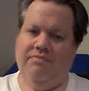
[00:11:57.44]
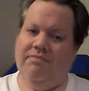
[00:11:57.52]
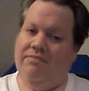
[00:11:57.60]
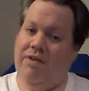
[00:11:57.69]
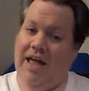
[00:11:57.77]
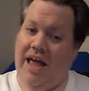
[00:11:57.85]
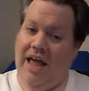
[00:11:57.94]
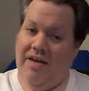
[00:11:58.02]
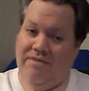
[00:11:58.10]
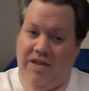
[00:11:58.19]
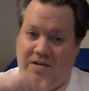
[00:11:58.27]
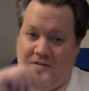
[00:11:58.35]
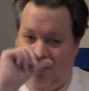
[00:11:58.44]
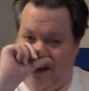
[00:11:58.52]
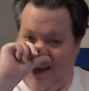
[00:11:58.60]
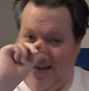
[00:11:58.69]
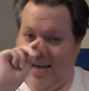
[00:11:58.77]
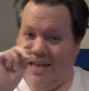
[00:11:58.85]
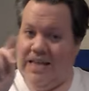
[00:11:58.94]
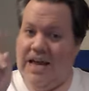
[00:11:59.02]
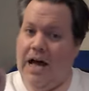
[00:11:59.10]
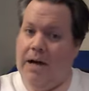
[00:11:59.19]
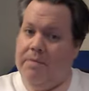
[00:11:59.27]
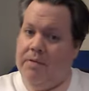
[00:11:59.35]
what have you. In the
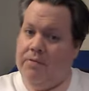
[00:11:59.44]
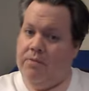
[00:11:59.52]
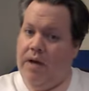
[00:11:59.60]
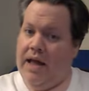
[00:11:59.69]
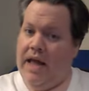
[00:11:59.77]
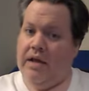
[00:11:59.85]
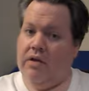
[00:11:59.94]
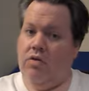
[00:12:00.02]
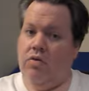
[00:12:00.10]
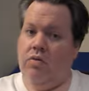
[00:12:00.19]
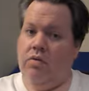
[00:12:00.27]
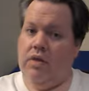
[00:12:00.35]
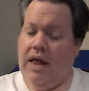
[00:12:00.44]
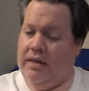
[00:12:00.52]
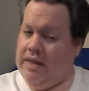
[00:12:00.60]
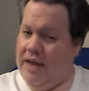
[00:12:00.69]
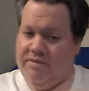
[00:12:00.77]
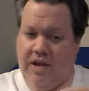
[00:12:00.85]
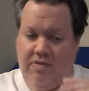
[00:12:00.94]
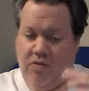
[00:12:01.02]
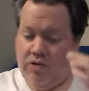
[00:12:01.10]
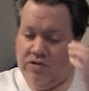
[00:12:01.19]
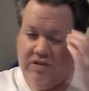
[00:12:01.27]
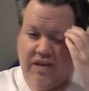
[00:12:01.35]
upper right-hand, le left-hand
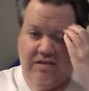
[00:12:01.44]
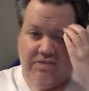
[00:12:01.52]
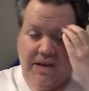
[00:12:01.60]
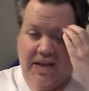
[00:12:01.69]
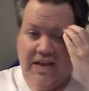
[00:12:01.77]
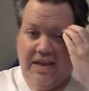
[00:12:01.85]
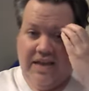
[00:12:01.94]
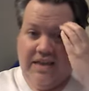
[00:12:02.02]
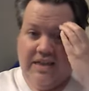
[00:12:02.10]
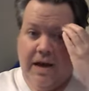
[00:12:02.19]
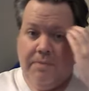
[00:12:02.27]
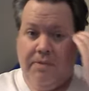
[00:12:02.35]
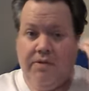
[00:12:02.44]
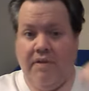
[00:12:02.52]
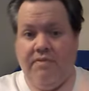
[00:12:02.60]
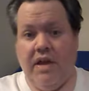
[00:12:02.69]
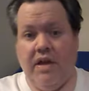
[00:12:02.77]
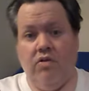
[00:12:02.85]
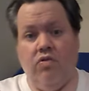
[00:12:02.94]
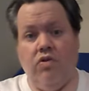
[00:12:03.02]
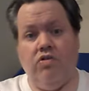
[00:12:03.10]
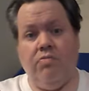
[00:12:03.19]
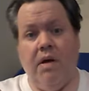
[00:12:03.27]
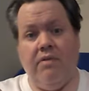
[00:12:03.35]
corner, excuse me, in the upper left-hand
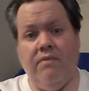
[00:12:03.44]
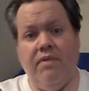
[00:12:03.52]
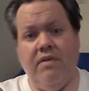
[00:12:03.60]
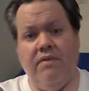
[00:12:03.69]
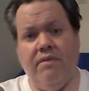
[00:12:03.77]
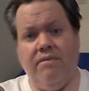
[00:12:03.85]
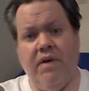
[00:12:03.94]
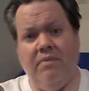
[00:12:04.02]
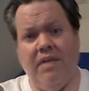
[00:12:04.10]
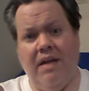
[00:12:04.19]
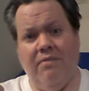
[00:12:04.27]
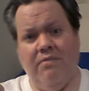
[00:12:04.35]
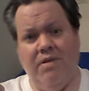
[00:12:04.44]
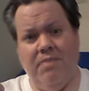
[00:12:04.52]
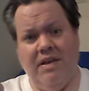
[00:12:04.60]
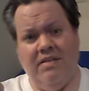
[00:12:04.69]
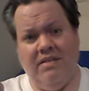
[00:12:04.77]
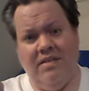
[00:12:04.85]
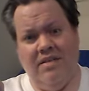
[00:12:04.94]
corner is my review of a film that would be